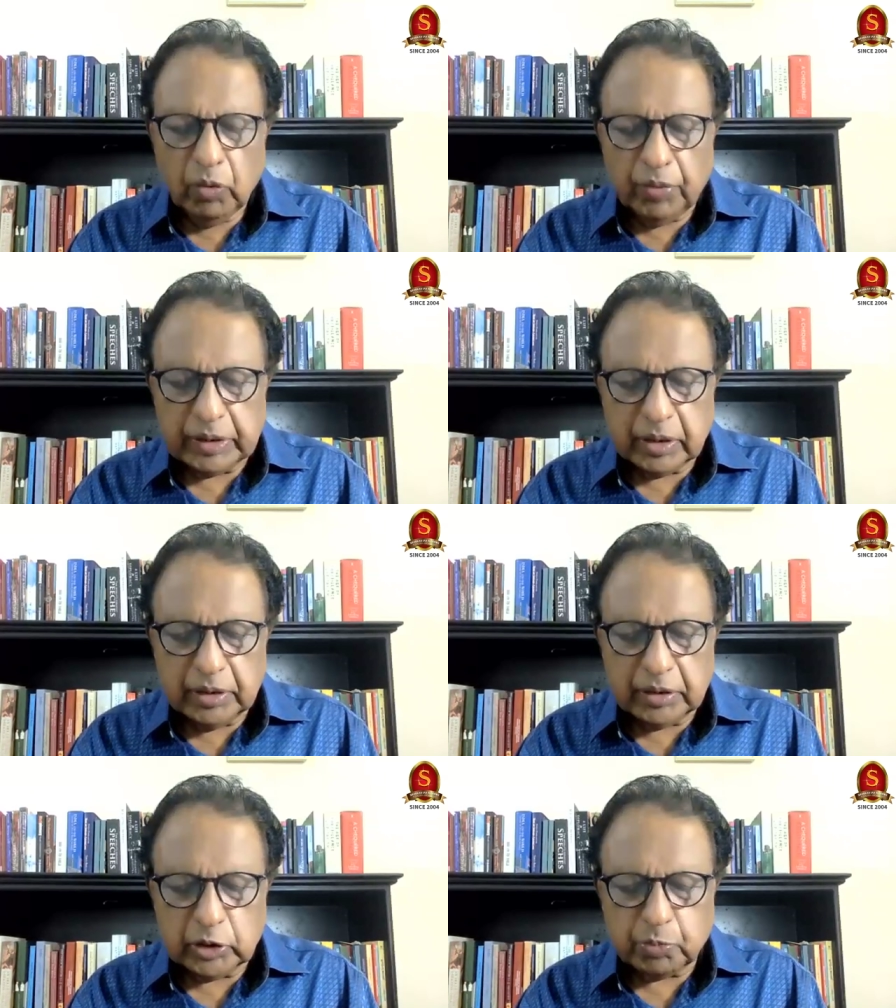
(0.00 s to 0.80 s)
Whether
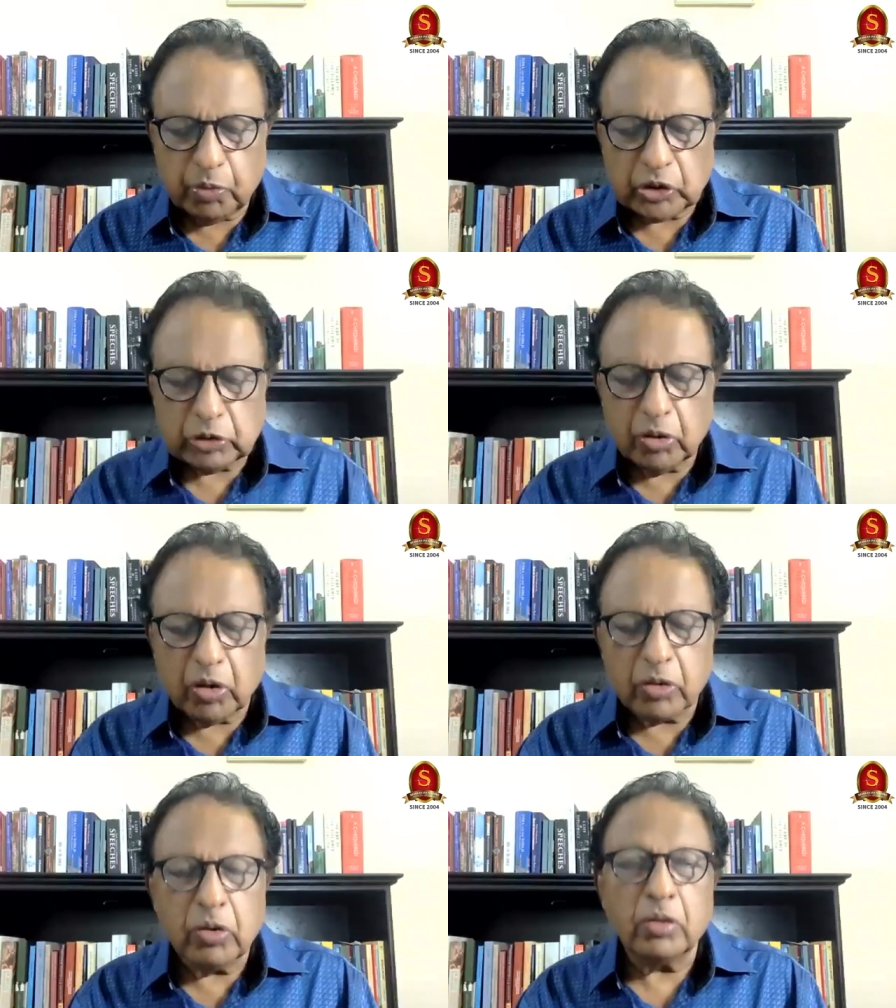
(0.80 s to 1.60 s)
this is possible
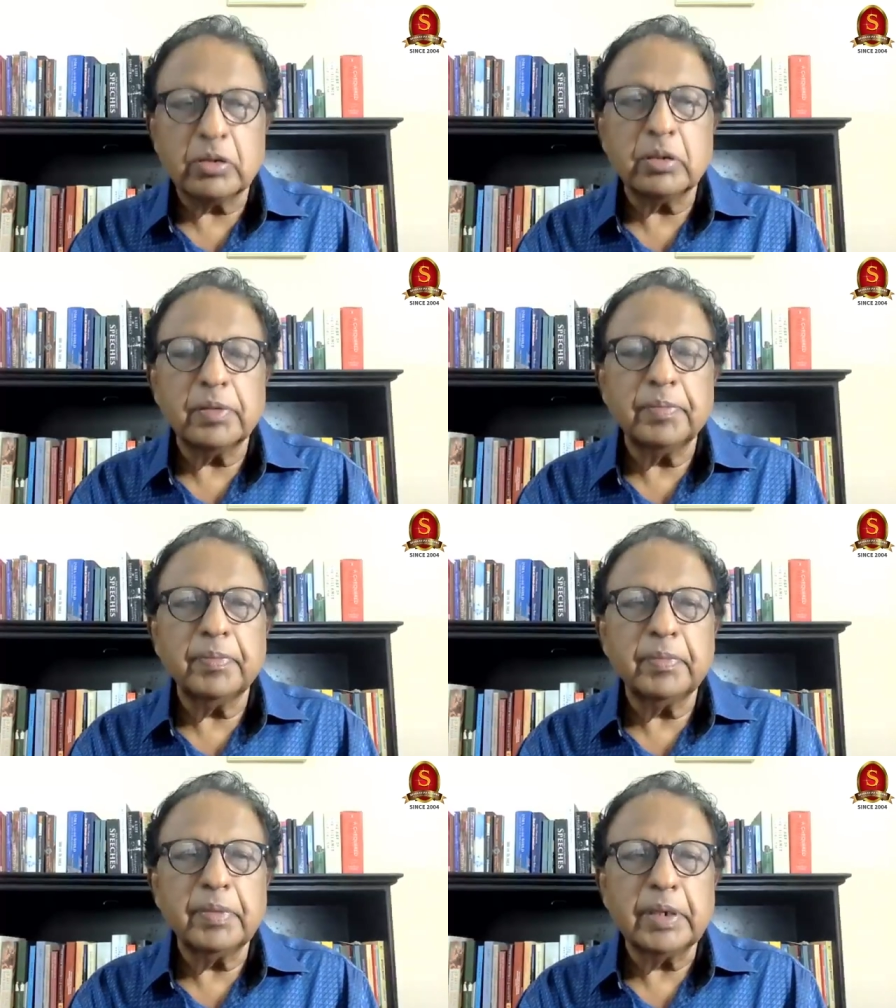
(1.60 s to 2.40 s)
or not
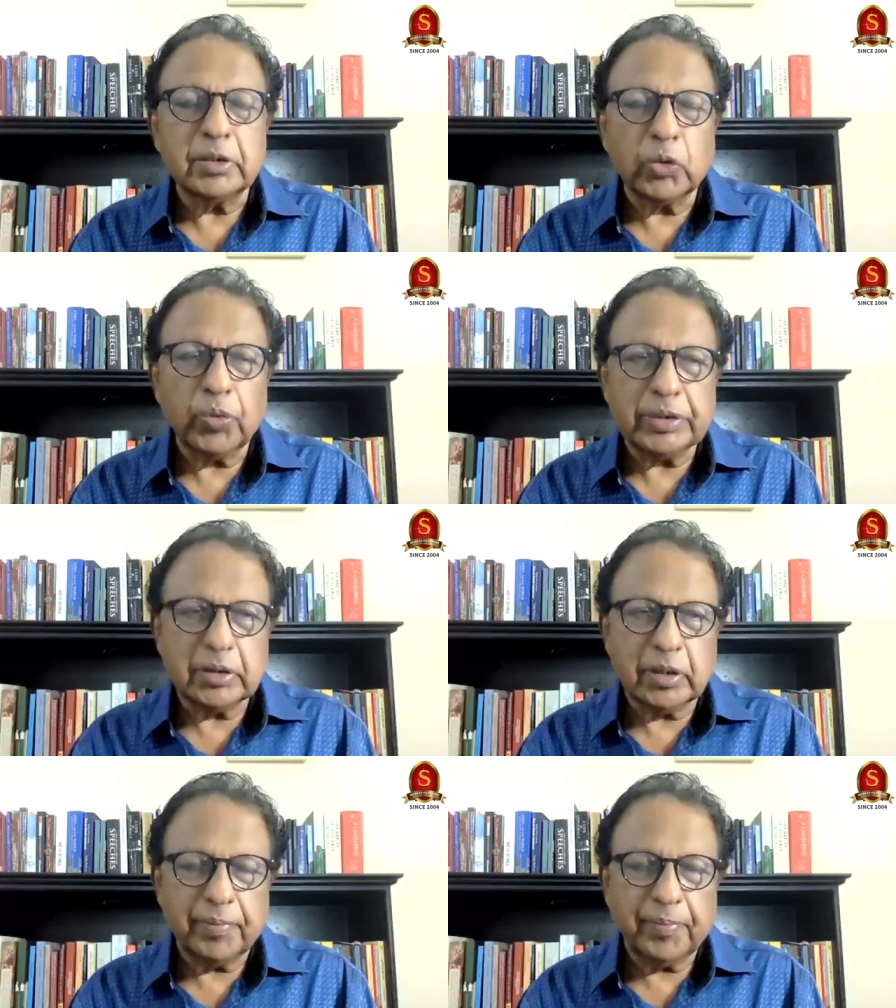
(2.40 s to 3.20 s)
is the question.